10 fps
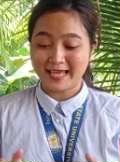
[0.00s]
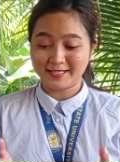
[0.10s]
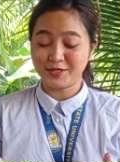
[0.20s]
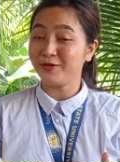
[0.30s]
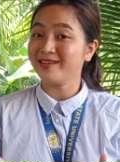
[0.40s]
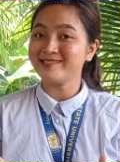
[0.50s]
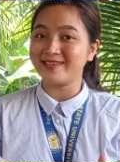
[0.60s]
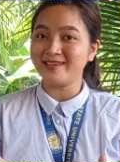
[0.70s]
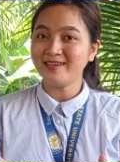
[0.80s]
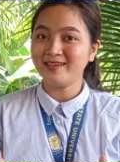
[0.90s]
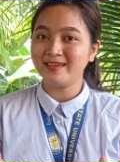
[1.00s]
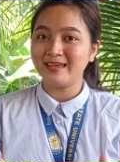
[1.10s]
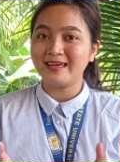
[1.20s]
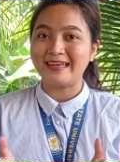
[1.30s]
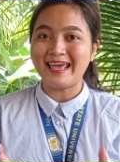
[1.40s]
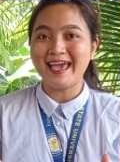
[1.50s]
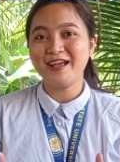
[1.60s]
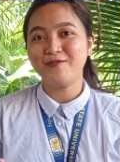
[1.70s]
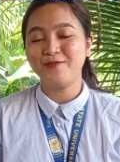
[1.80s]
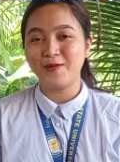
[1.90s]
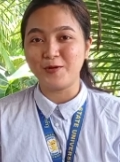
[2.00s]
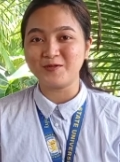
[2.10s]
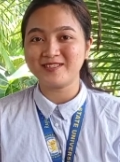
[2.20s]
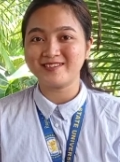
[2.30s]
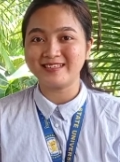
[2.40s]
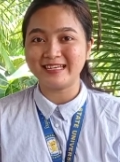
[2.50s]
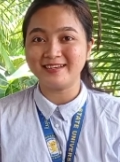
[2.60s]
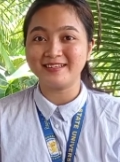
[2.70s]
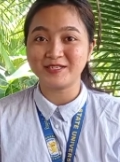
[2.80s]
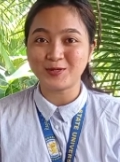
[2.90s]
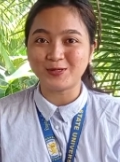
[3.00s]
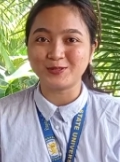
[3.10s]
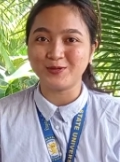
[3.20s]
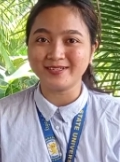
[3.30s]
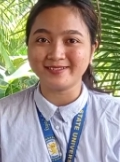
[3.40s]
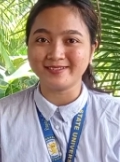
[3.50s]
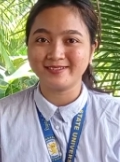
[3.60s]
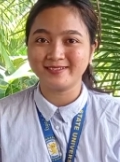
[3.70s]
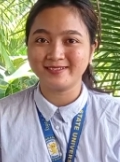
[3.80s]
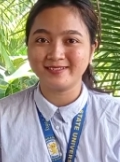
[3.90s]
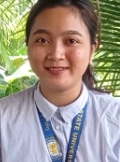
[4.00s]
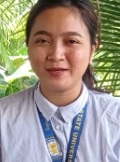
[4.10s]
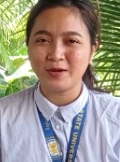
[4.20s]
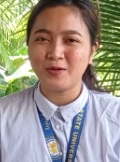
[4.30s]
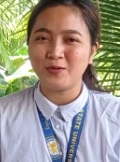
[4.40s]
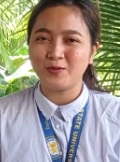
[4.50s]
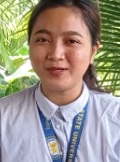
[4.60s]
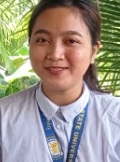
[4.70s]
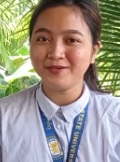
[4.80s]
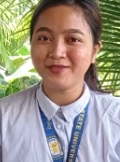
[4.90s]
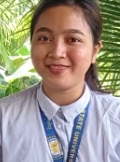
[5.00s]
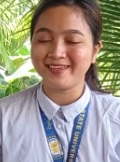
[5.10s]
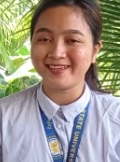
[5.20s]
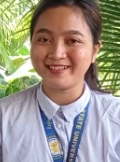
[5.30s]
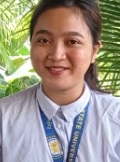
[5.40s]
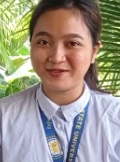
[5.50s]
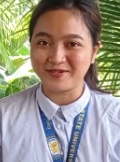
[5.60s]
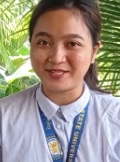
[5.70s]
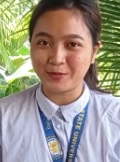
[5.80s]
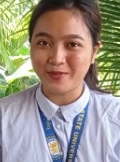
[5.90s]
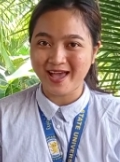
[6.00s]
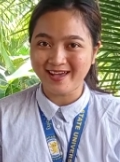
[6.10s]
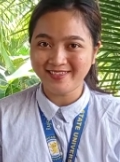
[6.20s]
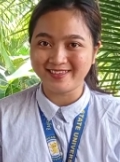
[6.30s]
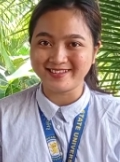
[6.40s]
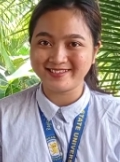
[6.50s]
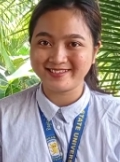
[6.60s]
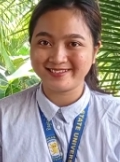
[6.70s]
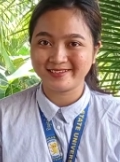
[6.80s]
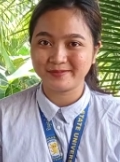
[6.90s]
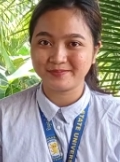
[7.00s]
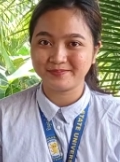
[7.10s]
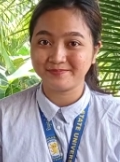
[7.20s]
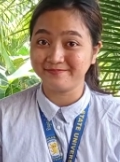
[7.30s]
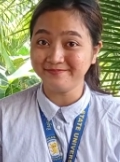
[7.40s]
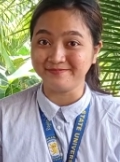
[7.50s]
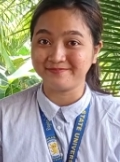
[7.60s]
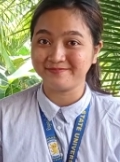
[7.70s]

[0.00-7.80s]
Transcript: As you can see, the egg floats in the salt water. What do you think is the reason behind this? Hmm.